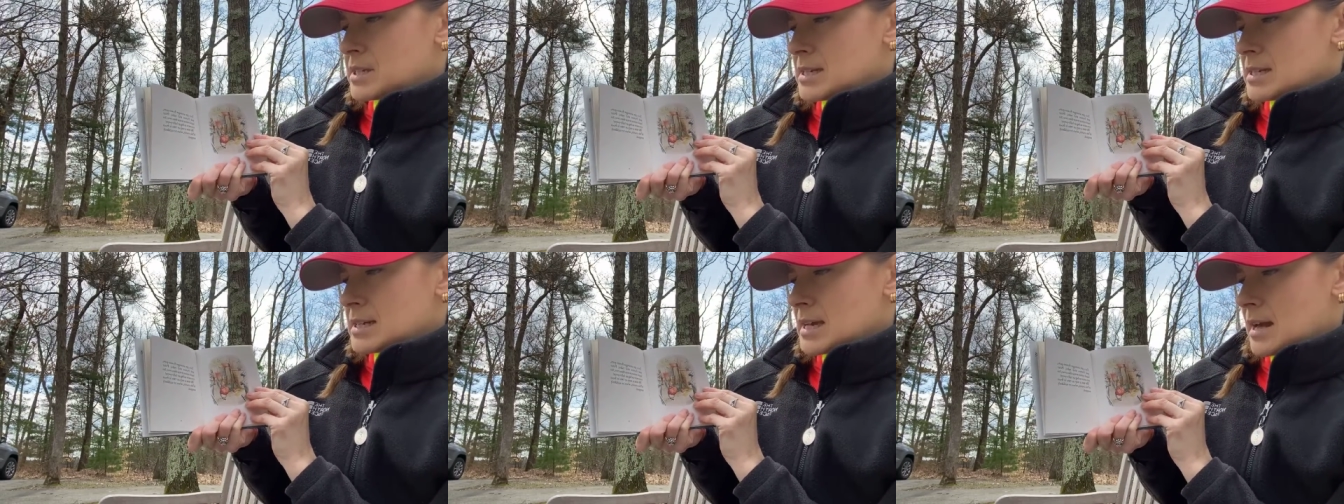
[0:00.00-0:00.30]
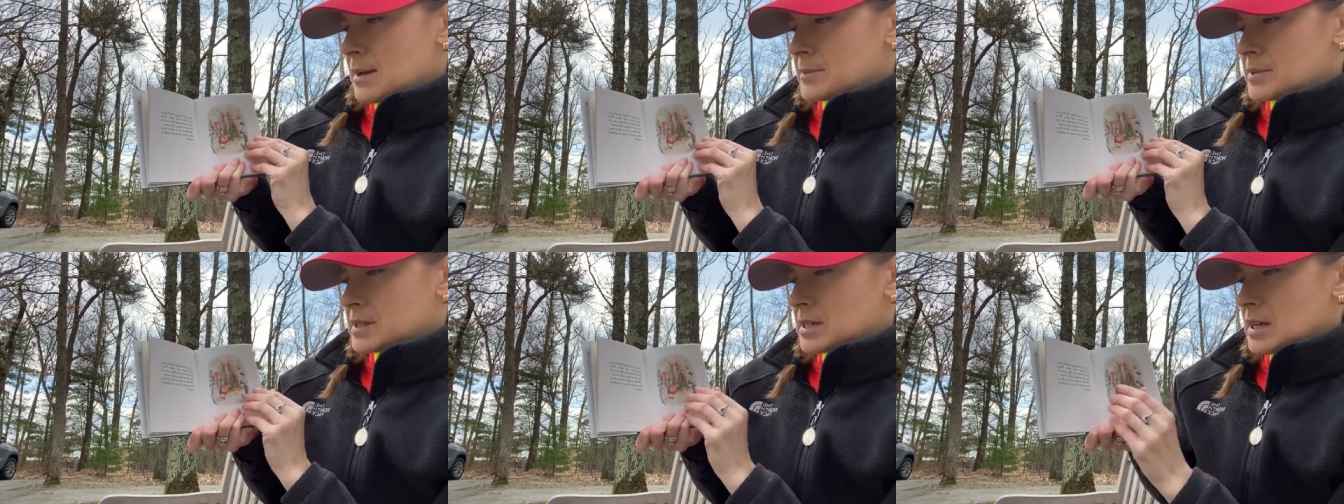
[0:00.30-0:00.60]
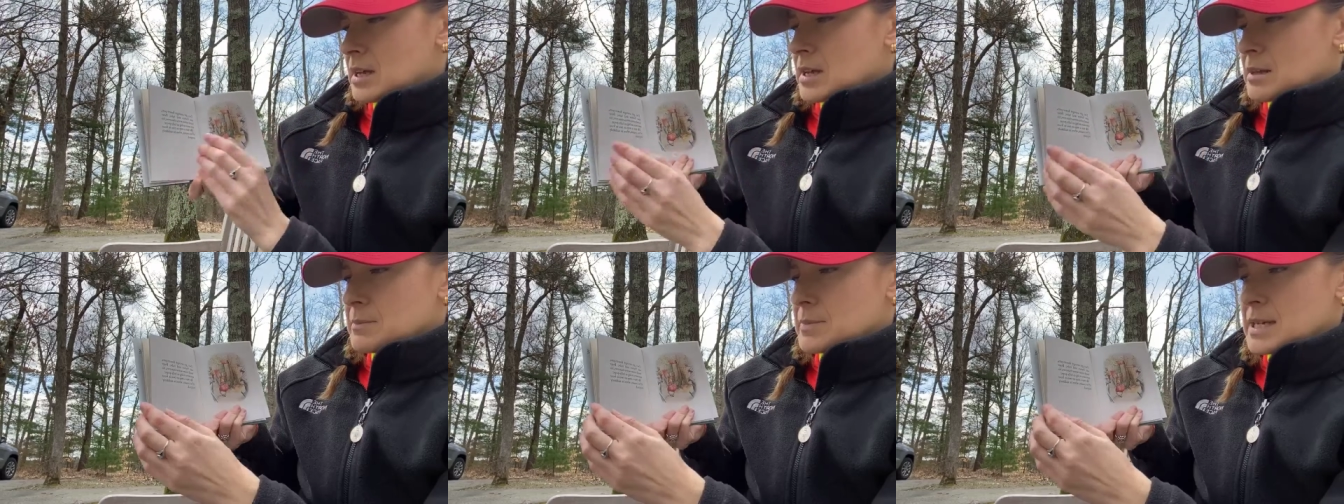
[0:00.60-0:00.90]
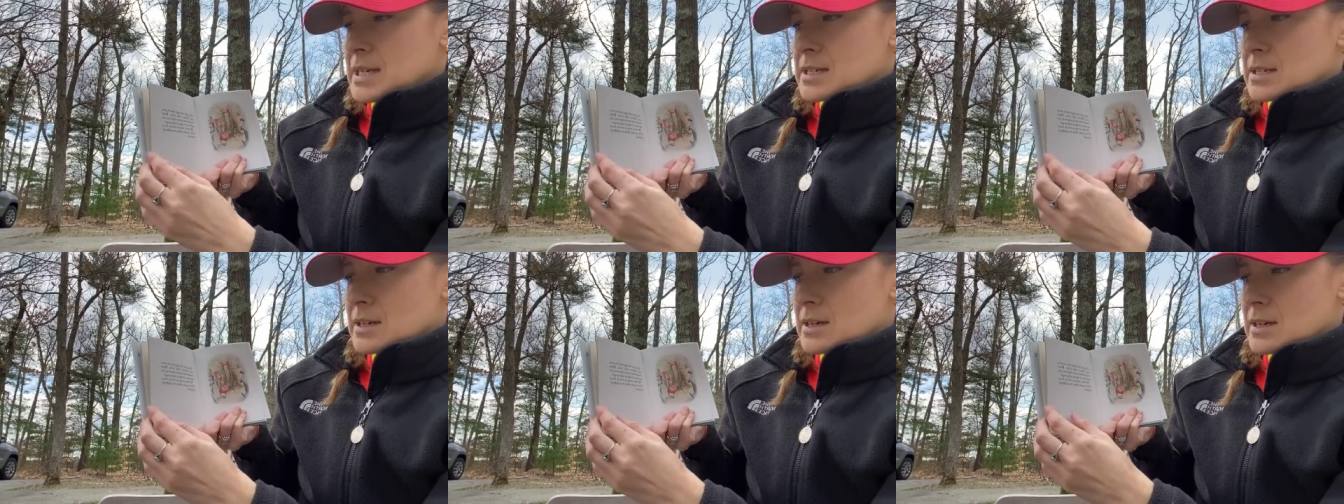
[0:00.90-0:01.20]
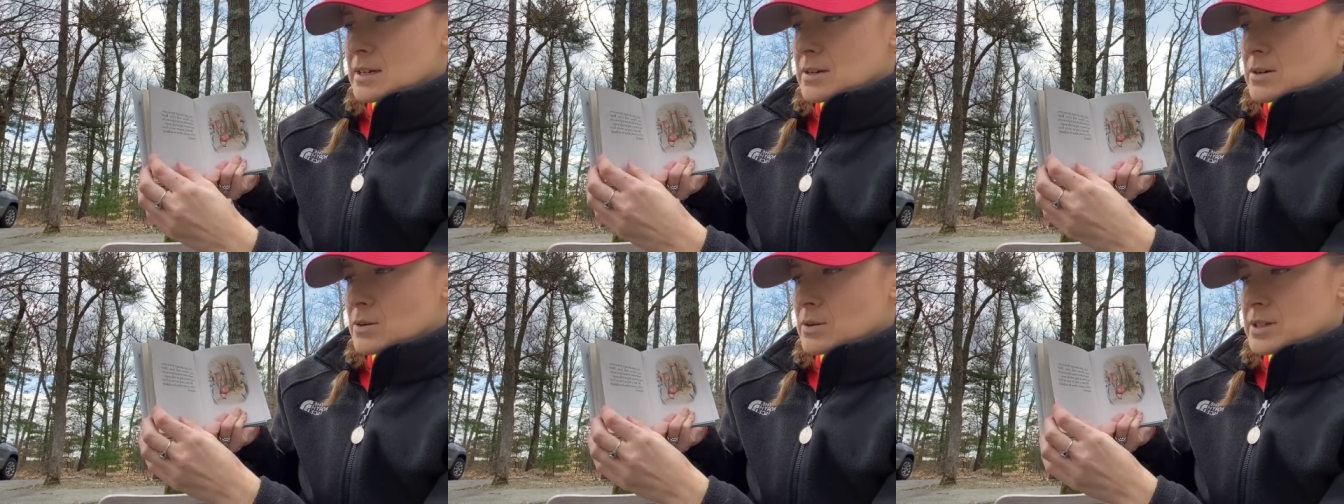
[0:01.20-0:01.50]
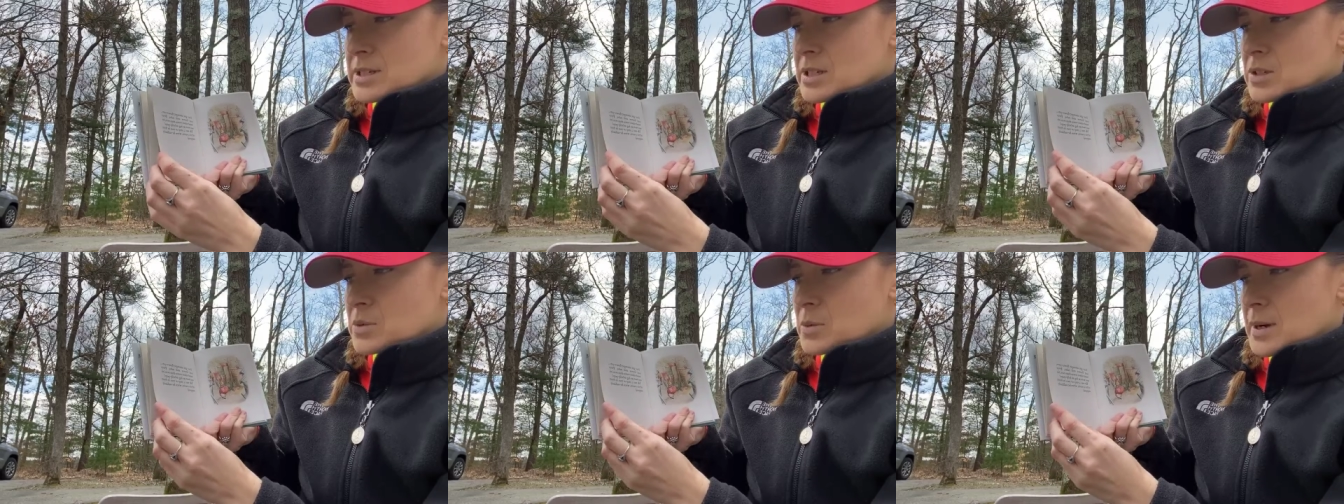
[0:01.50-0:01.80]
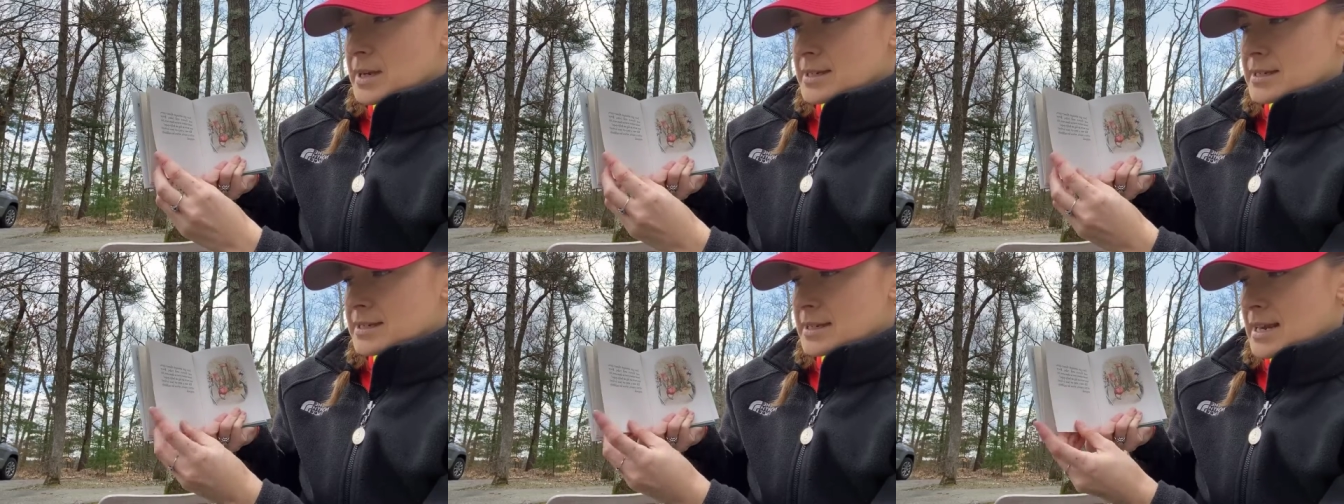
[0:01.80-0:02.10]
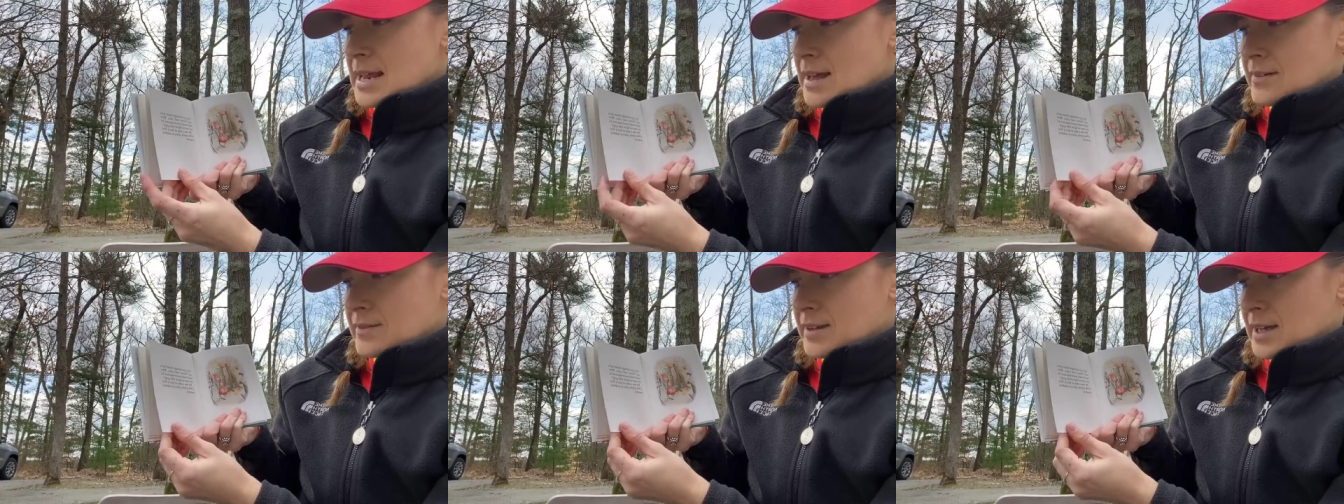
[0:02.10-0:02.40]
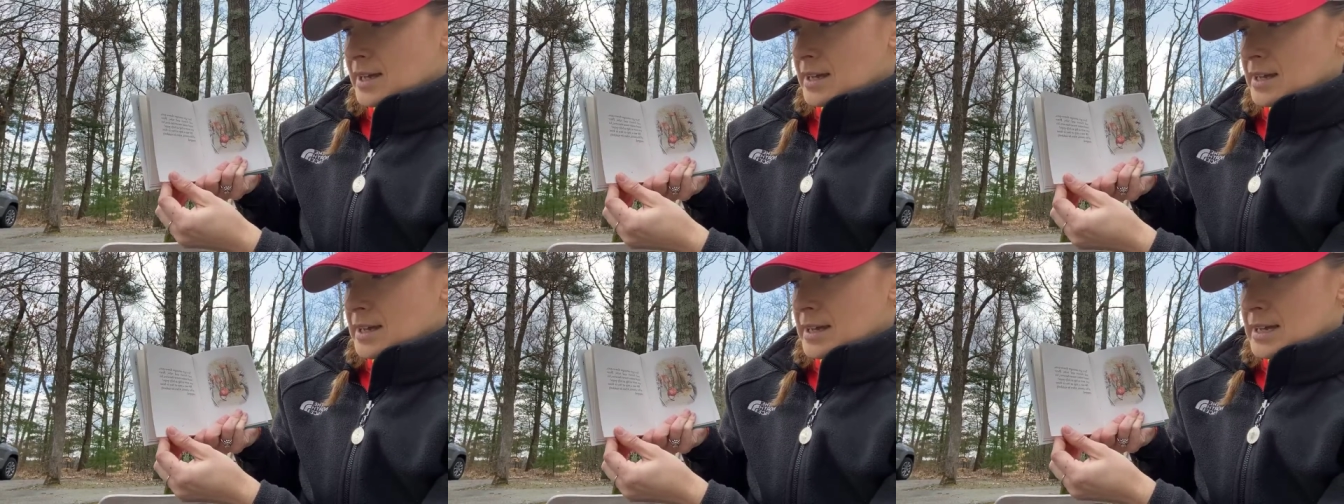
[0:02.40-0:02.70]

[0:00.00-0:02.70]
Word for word: and tubs. Peter heard noises worse than ever.